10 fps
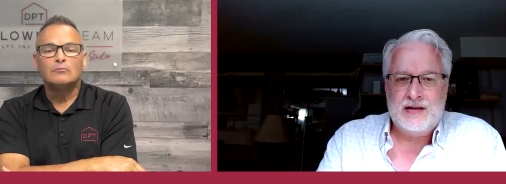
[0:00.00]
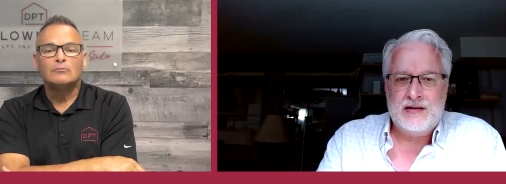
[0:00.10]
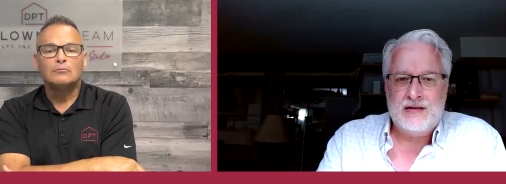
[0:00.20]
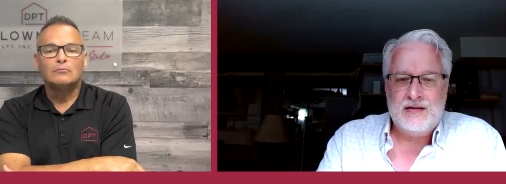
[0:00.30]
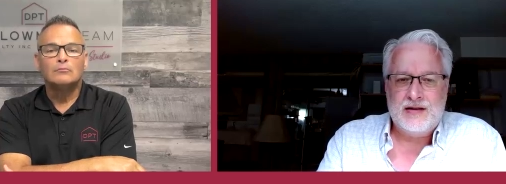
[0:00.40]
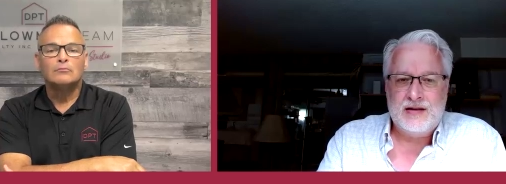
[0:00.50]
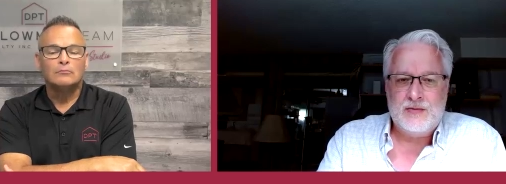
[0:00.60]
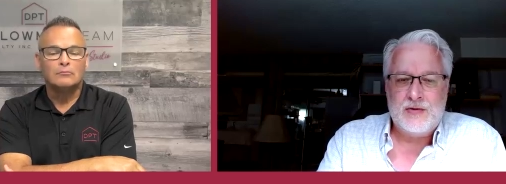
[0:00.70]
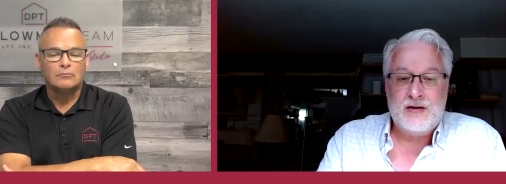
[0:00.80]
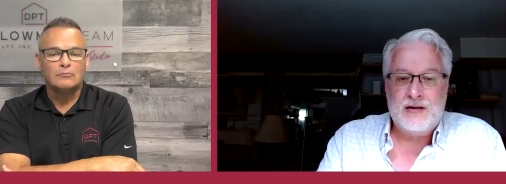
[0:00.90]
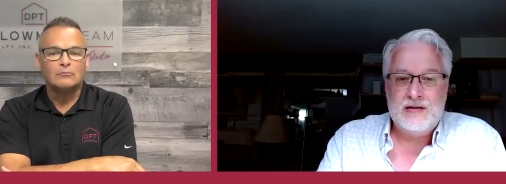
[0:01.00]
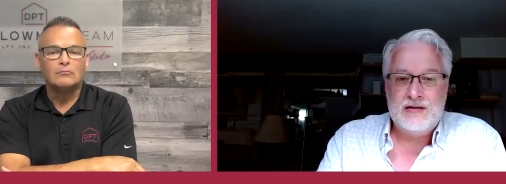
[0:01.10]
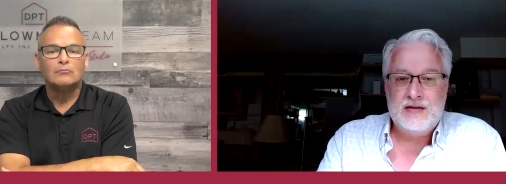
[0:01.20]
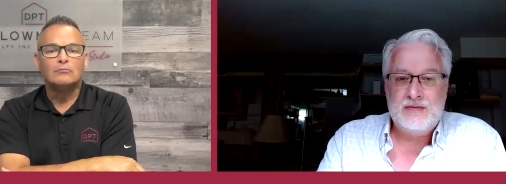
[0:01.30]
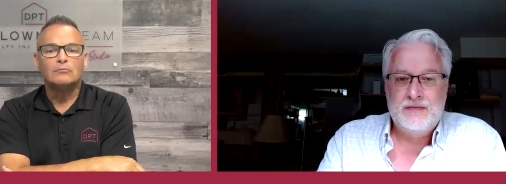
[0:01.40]
Speaker 1: and a marketing
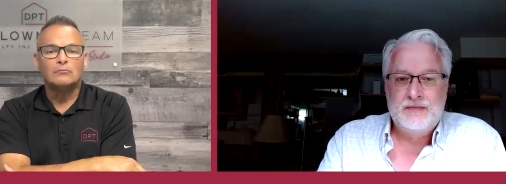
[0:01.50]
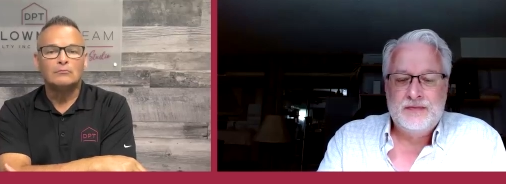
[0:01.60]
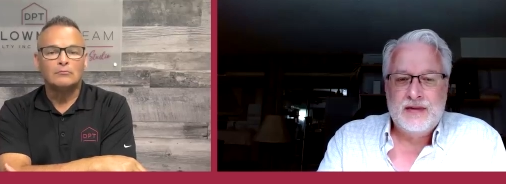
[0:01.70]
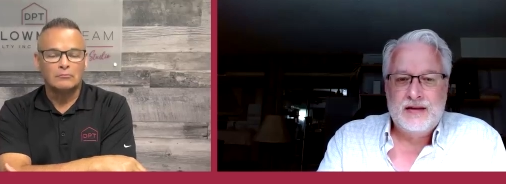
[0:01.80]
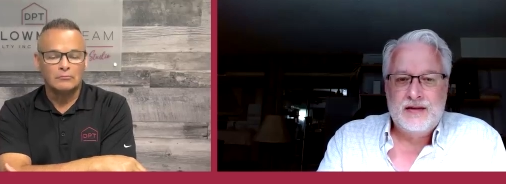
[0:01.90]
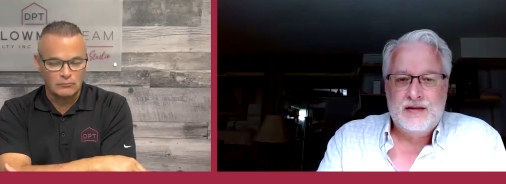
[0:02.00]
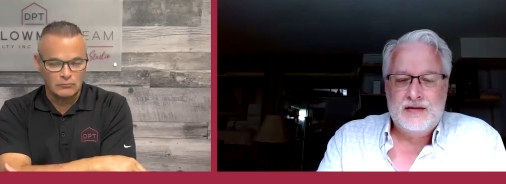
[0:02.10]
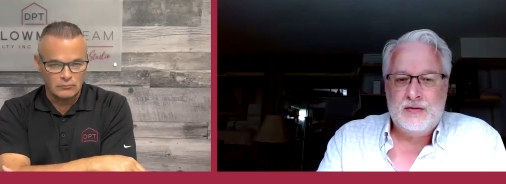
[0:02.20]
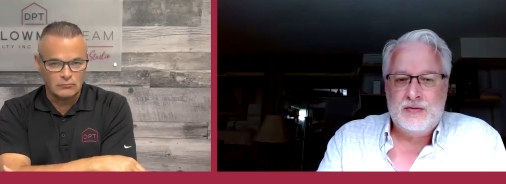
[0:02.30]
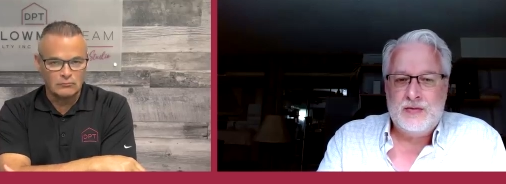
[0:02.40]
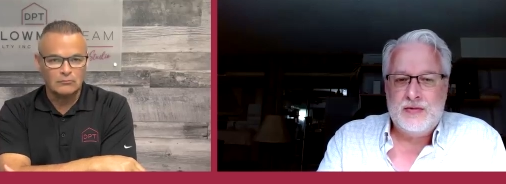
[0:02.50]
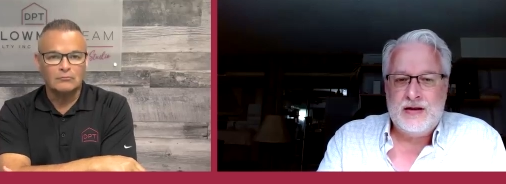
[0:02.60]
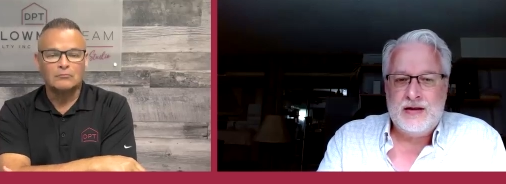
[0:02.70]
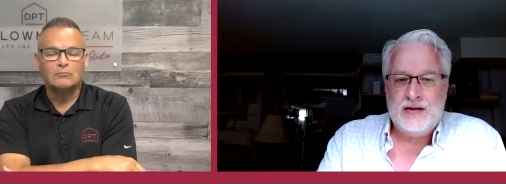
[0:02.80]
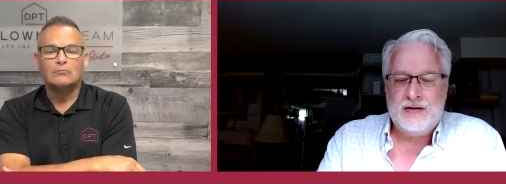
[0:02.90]
team that I'll be
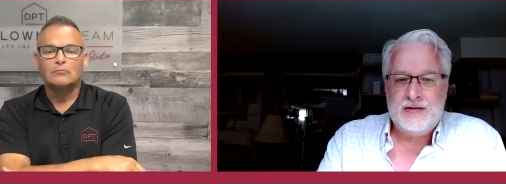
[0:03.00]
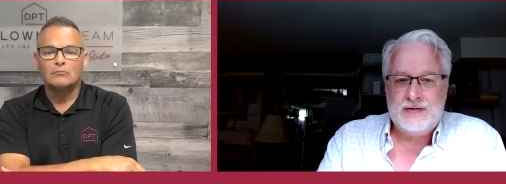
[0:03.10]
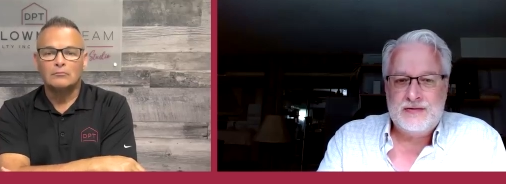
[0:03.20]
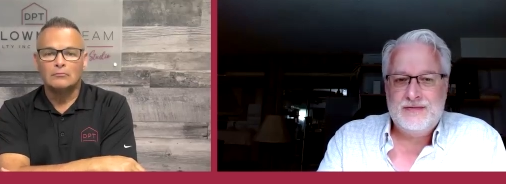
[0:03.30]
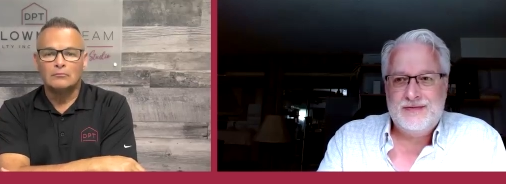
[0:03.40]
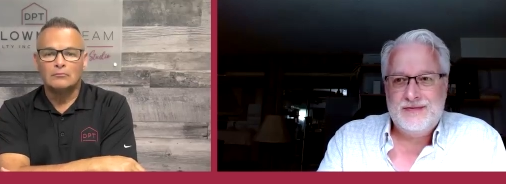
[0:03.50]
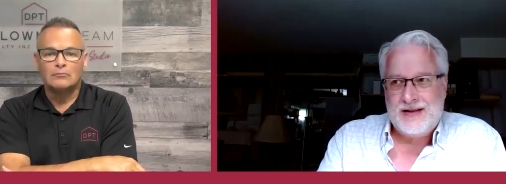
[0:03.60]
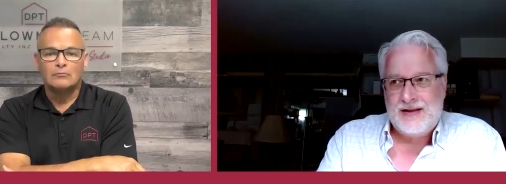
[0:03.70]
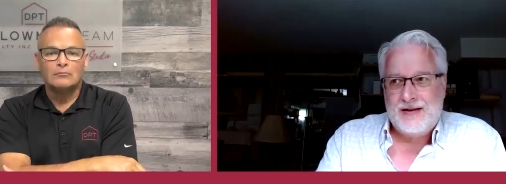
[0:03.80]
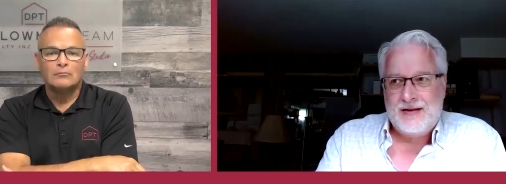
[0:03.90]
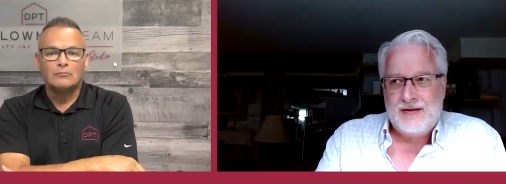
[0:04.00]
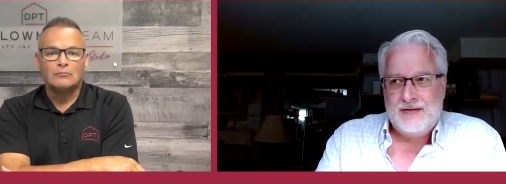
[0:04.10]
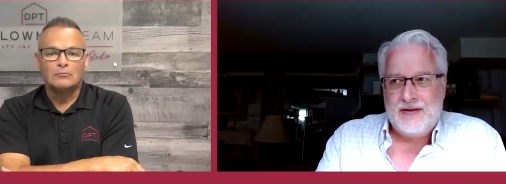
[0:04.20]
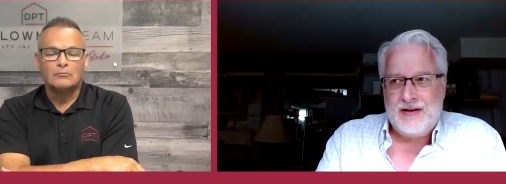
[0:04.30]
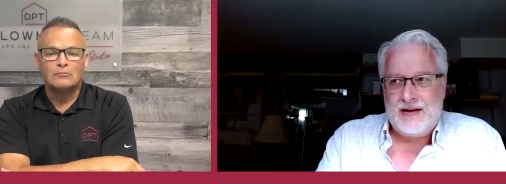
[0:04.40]
meeting there.
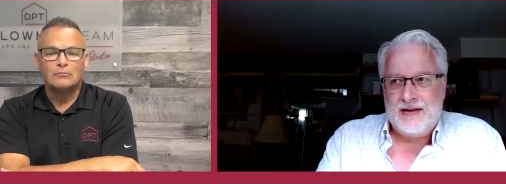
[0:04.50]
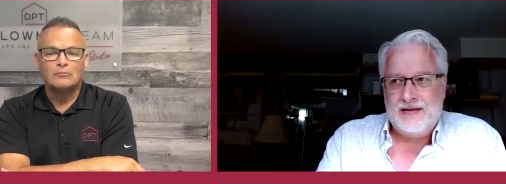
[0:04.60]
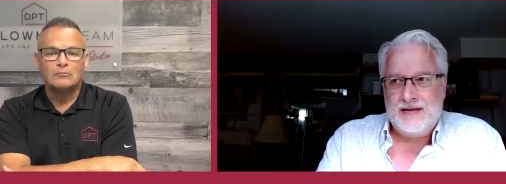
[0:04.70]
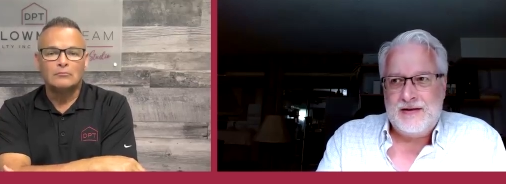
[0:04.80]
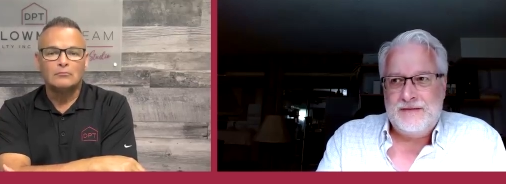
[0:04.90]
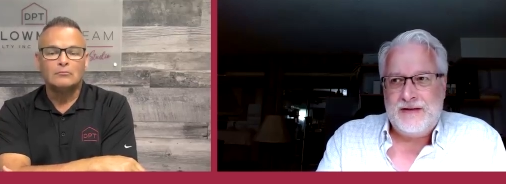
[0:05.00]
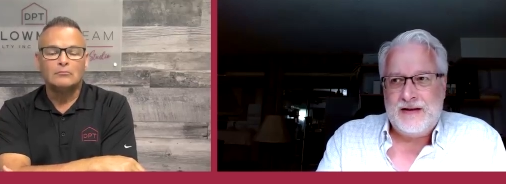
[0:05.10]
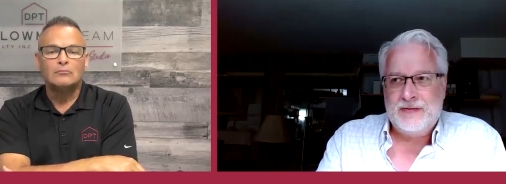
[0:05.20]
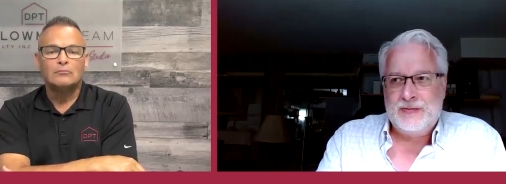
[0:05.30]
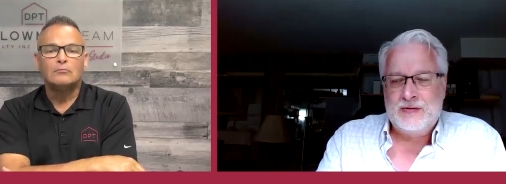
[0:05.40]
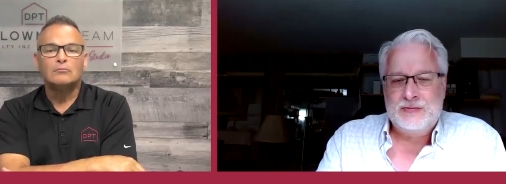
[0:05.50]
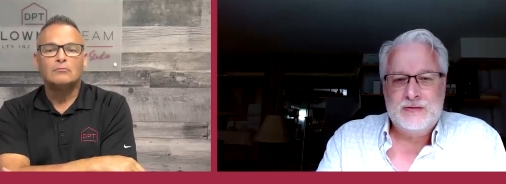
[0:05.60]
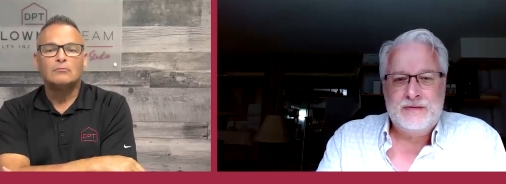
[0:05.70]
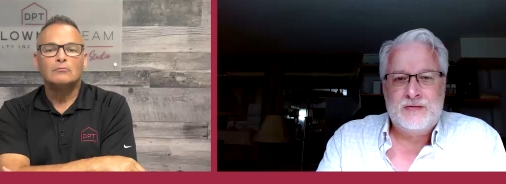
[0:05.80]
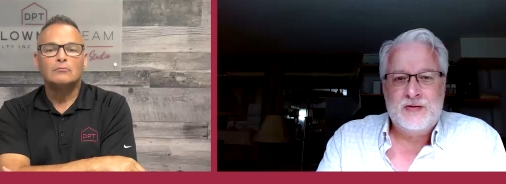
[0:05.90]
We had an unfavorable pro
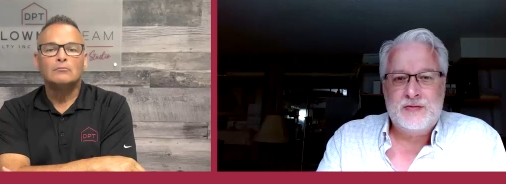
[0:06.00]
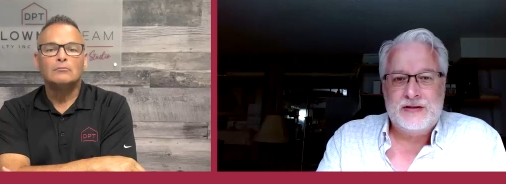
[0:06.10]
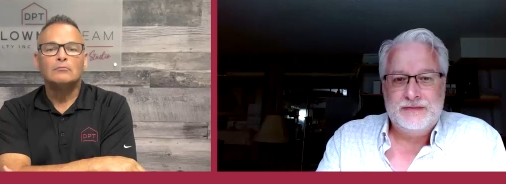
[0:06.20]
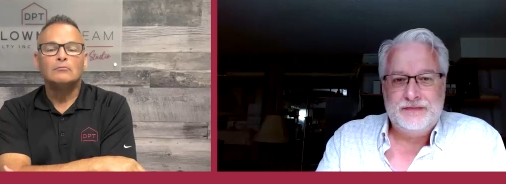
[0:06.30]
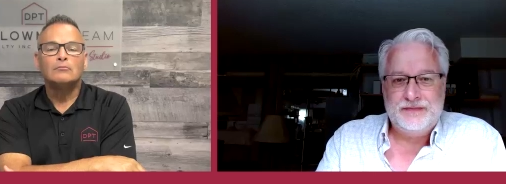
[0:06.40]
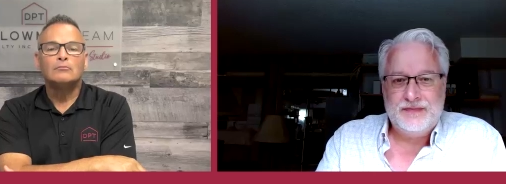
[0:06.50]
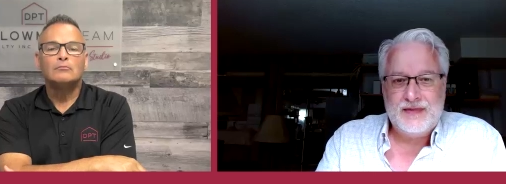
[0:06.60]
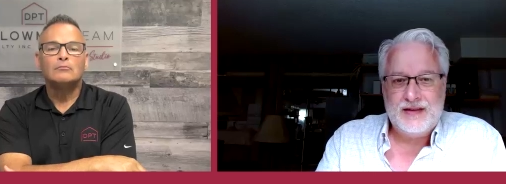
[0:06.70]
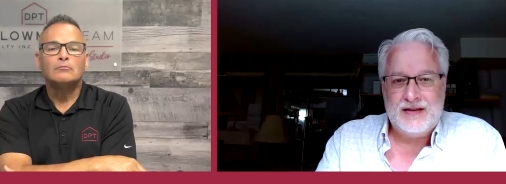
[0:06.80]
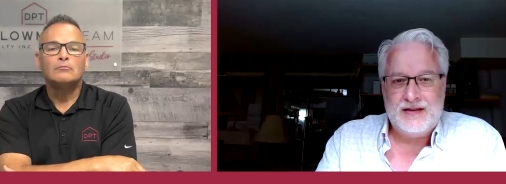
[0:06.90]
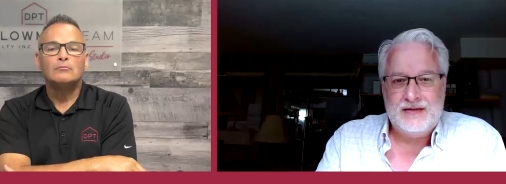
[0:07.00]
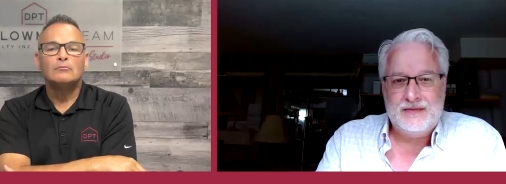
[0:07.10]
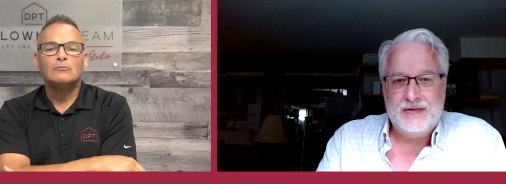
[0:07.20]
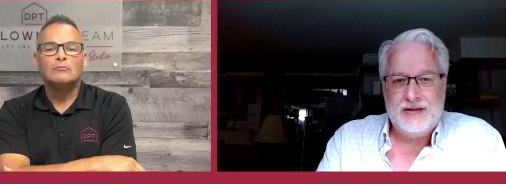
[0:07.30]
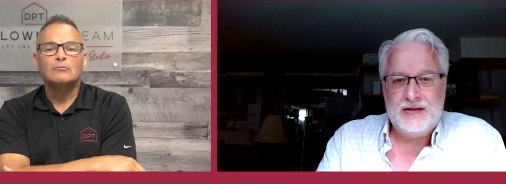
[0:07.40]
forma
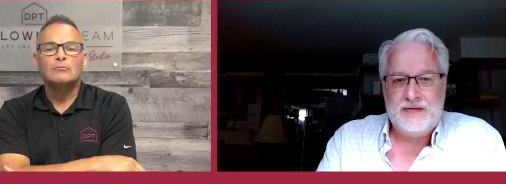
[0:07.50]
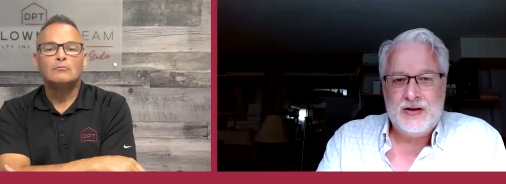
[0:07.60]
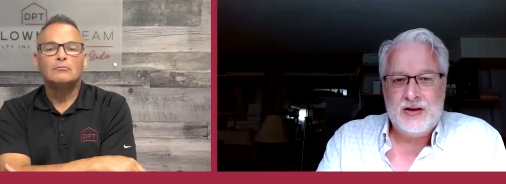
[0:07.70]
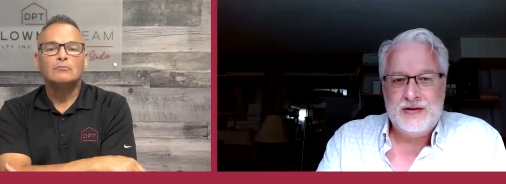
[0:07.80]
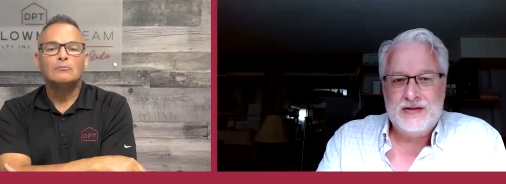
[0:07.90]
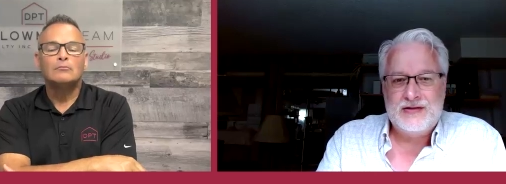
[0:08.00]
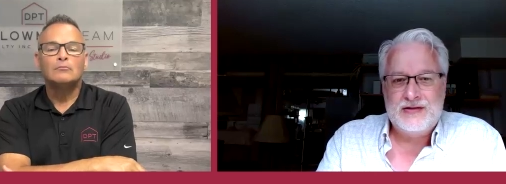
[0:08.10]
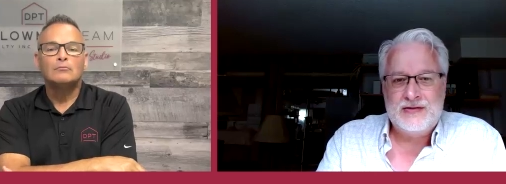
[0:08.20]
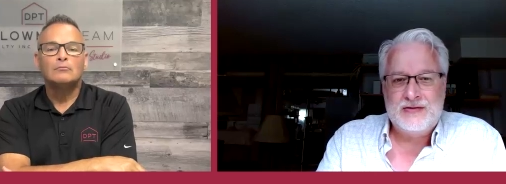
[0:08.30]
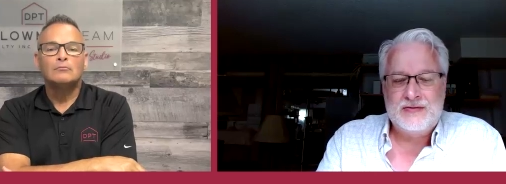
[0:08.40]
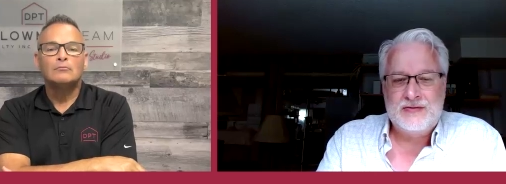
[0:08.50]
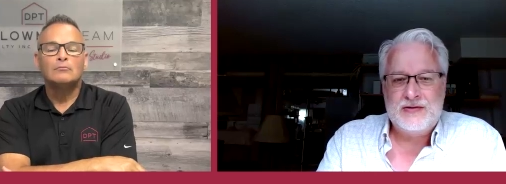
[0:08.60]
um, in the development, so we're